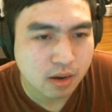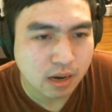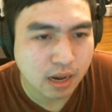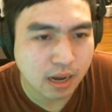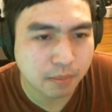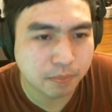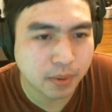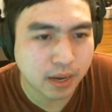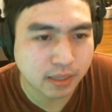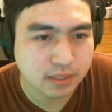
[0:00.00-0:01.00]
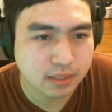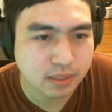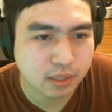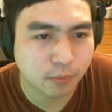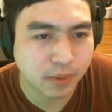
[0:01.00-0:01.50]
But
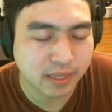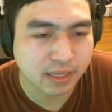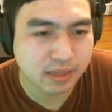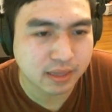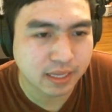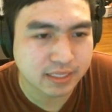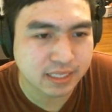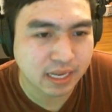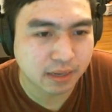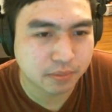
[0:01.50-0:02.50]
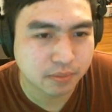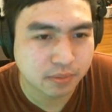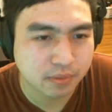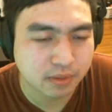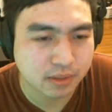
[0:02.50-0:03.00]
the way that they set up
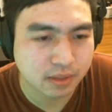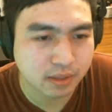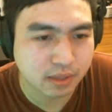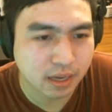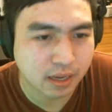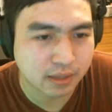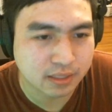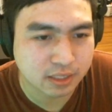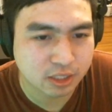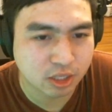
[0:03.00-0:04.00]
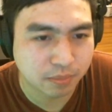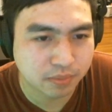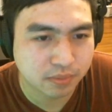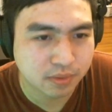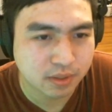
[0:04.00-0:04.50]
this jump
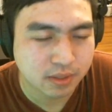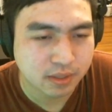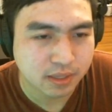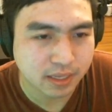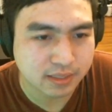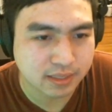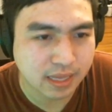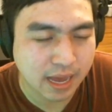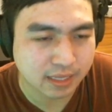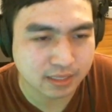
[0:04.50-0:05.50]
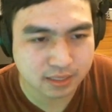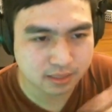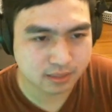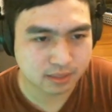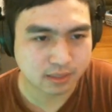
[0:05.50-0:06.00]
is that
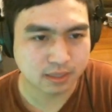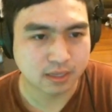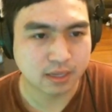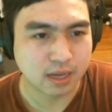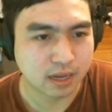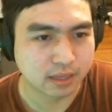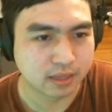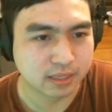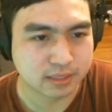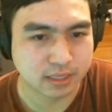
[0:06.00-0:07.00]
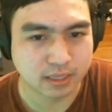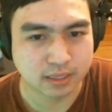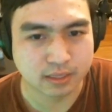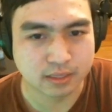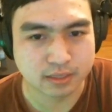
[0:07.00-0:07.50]
this
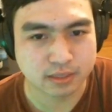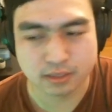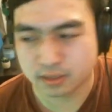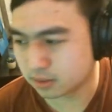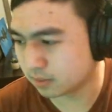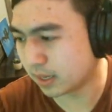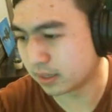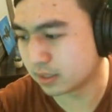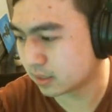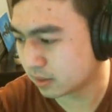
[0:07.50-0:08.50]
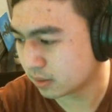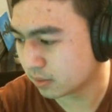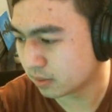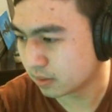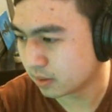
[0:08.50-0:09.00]
is, man, this
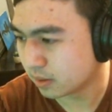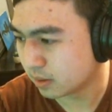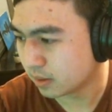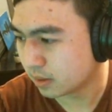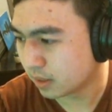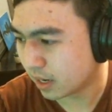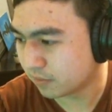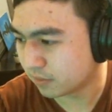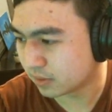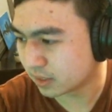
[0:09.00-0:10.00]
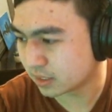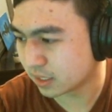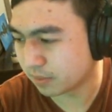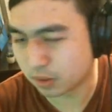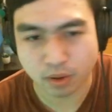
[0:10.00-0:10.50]
has
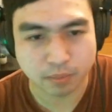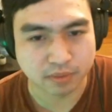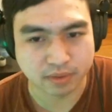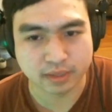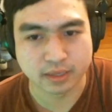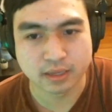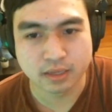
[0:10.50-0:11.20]
not been cooperative lately.